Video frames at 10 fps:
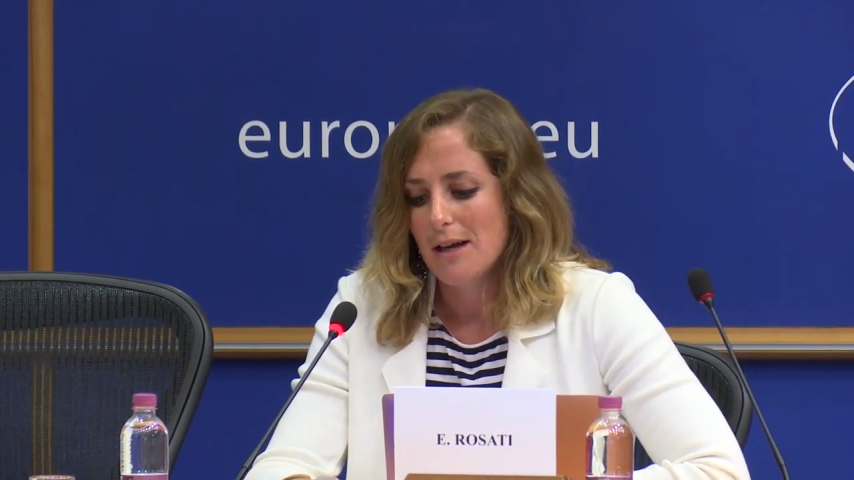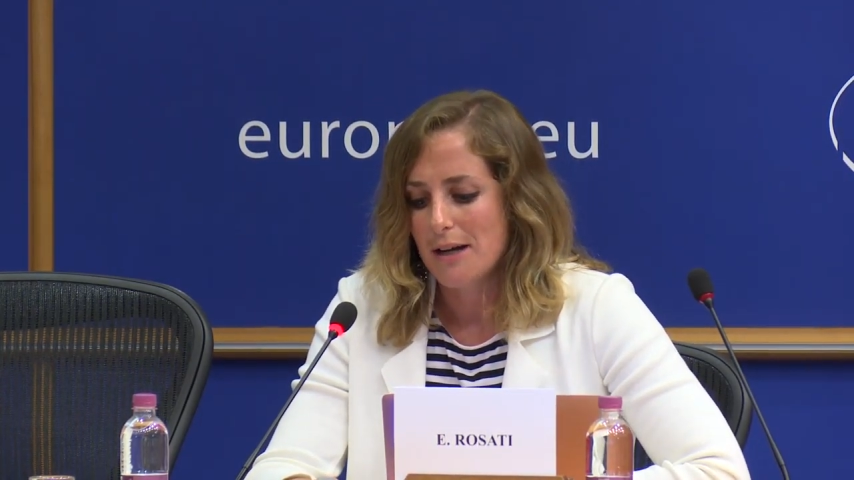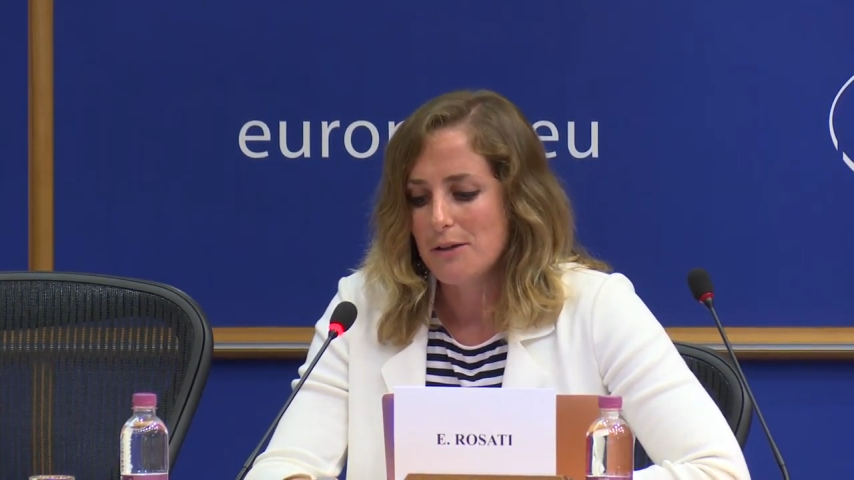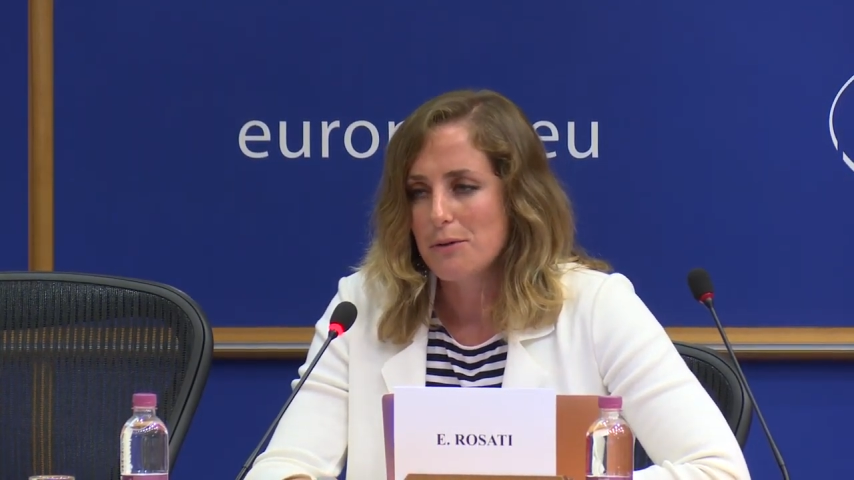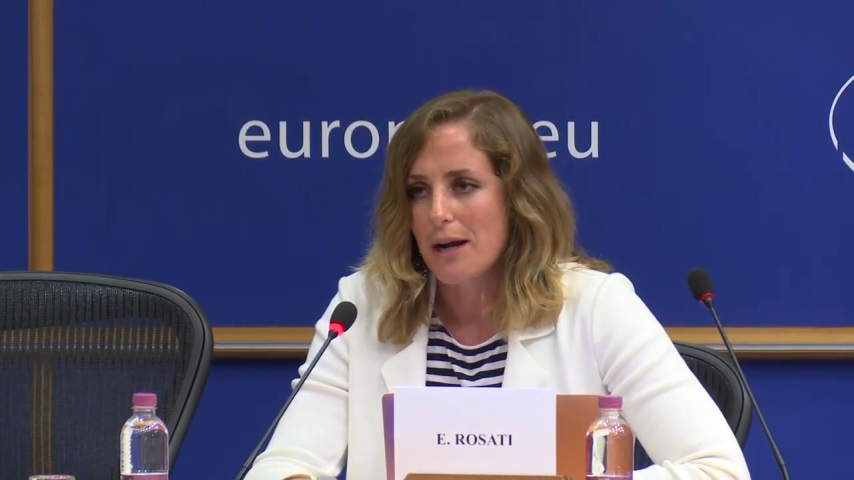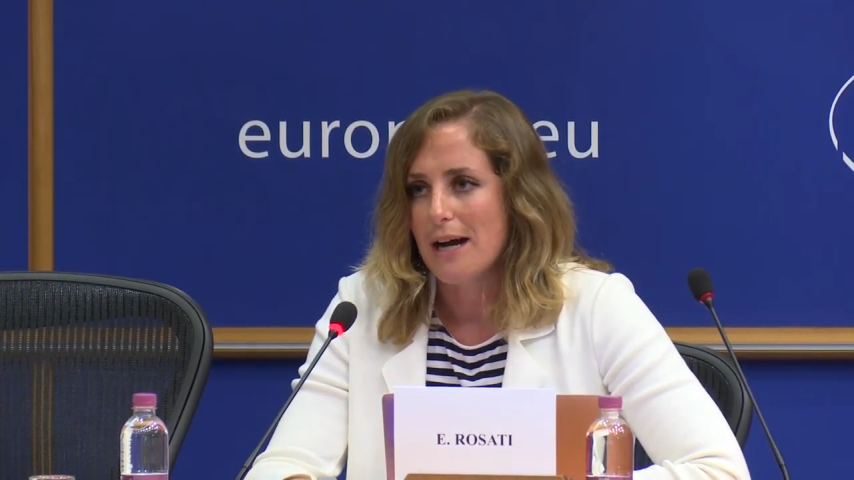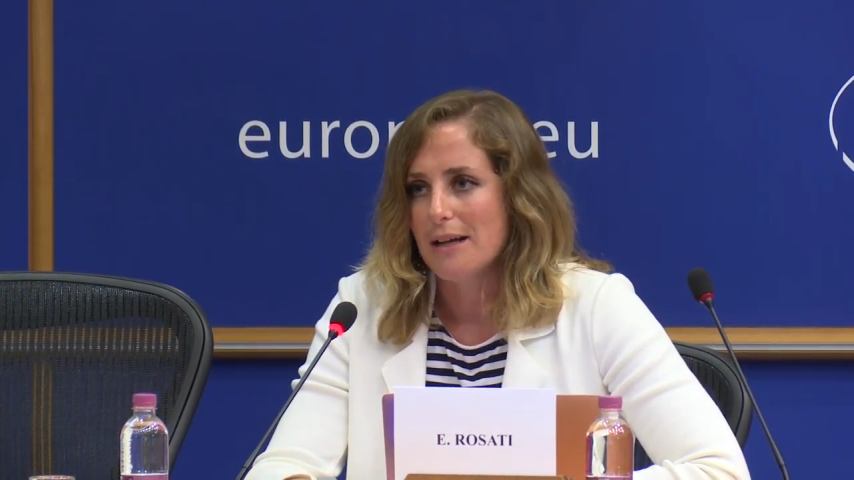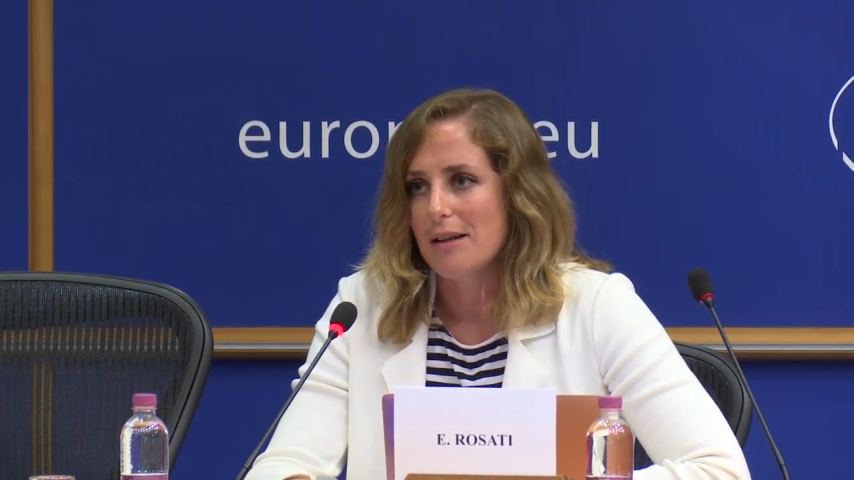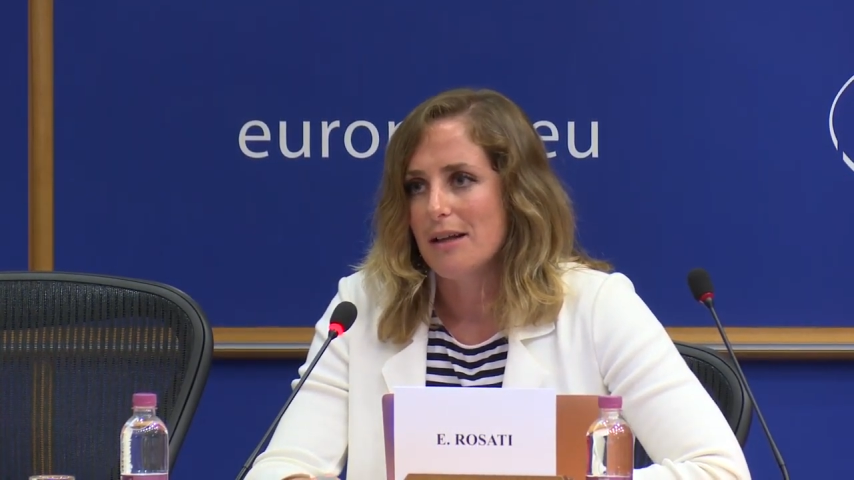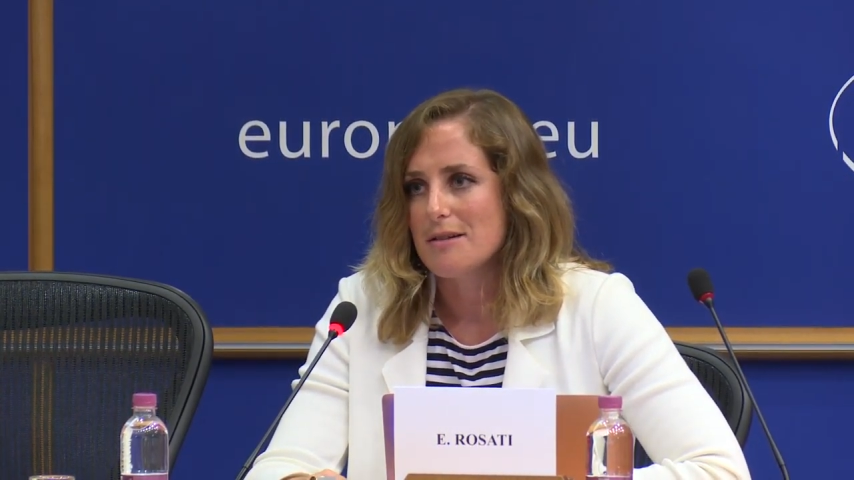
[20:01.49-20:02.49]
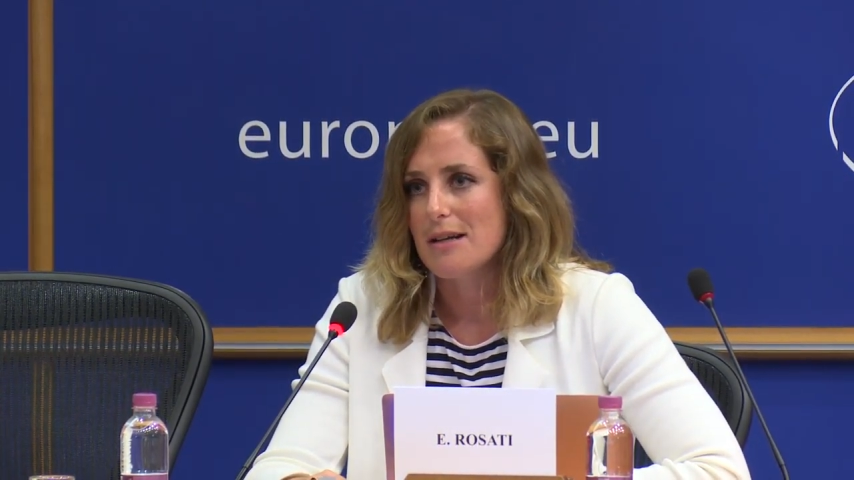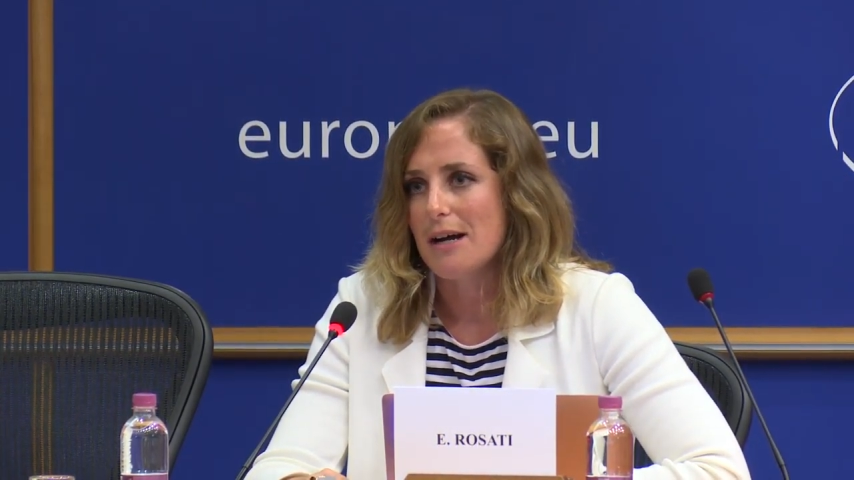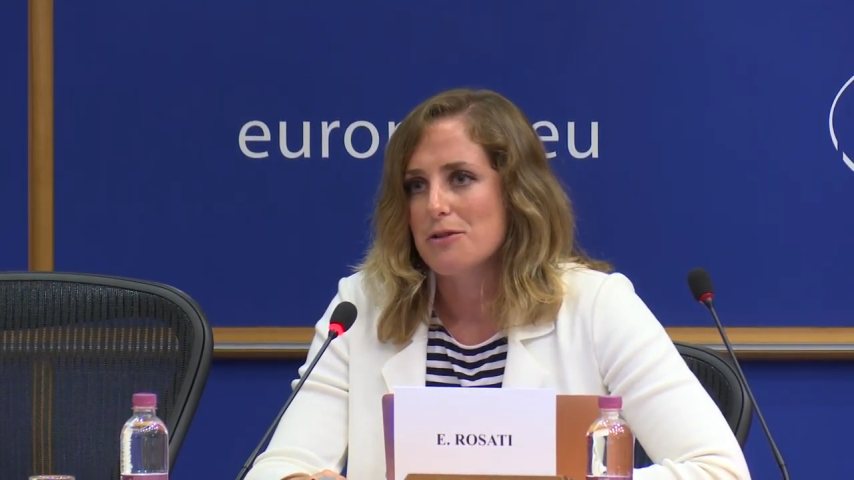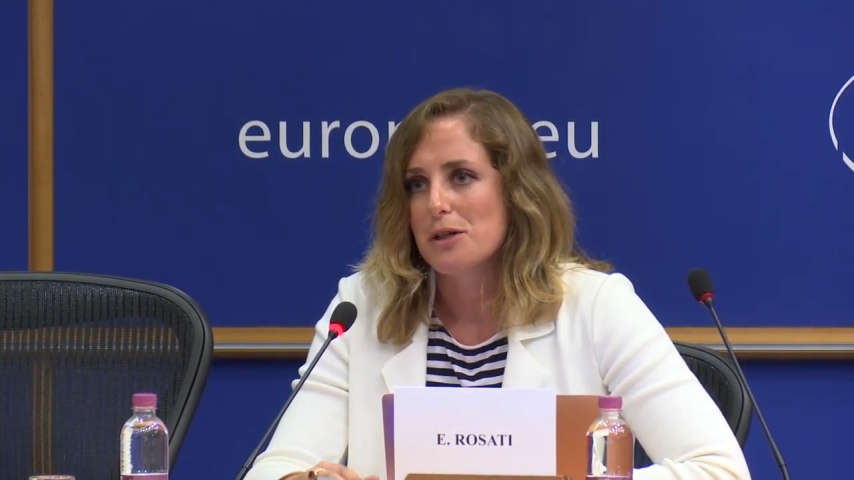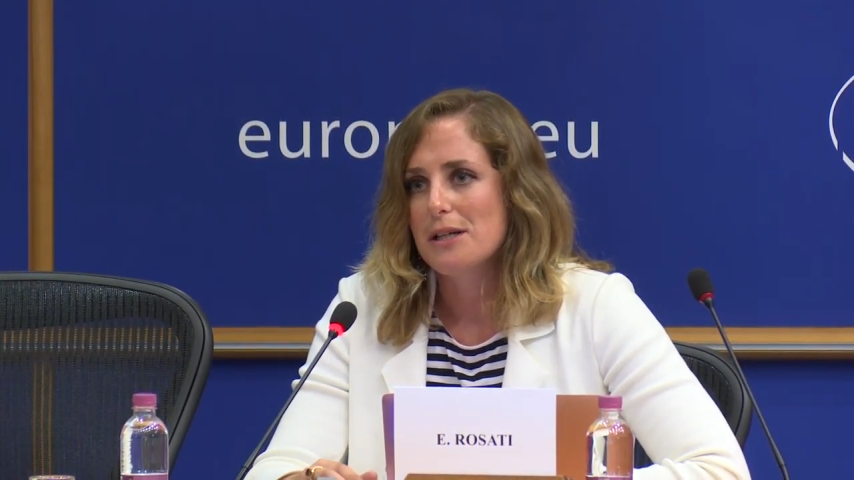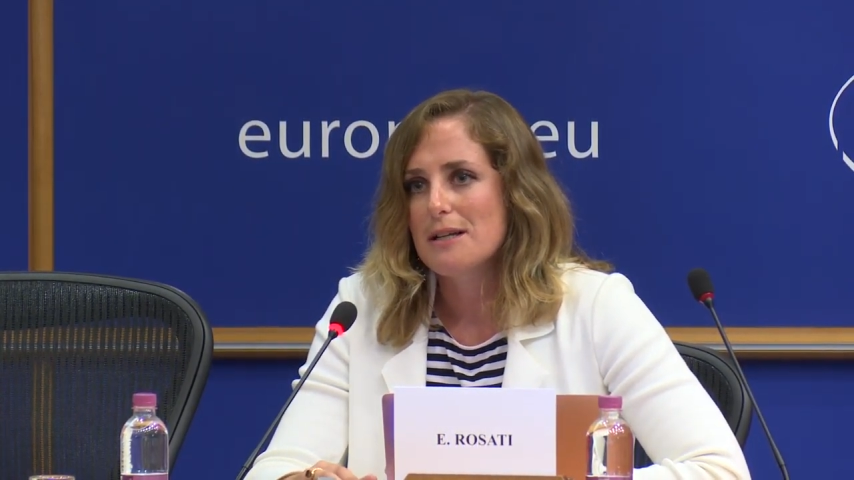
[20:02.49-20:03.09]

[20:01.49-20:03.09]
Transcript: a new right is actually